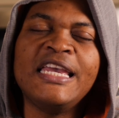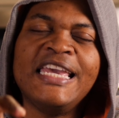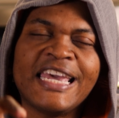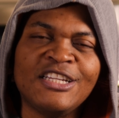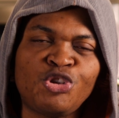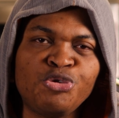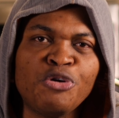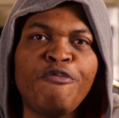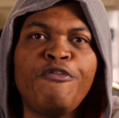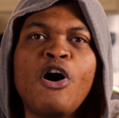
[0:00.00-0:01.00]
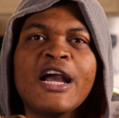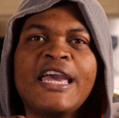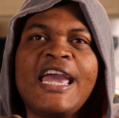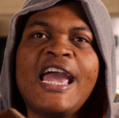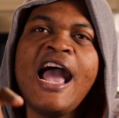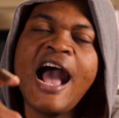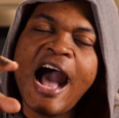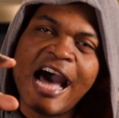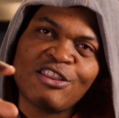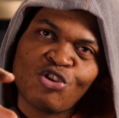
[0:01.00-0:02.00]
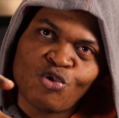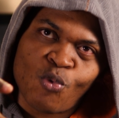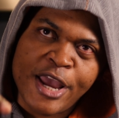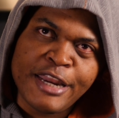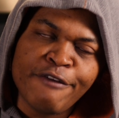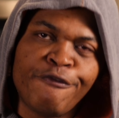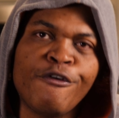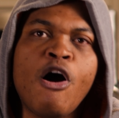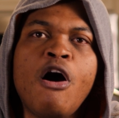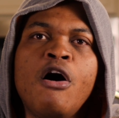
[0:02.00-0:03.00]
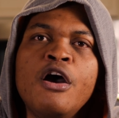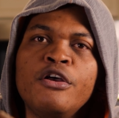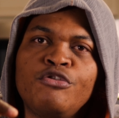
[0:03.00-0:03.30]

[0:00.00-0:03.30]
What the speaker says: It can shoot 4K at 24,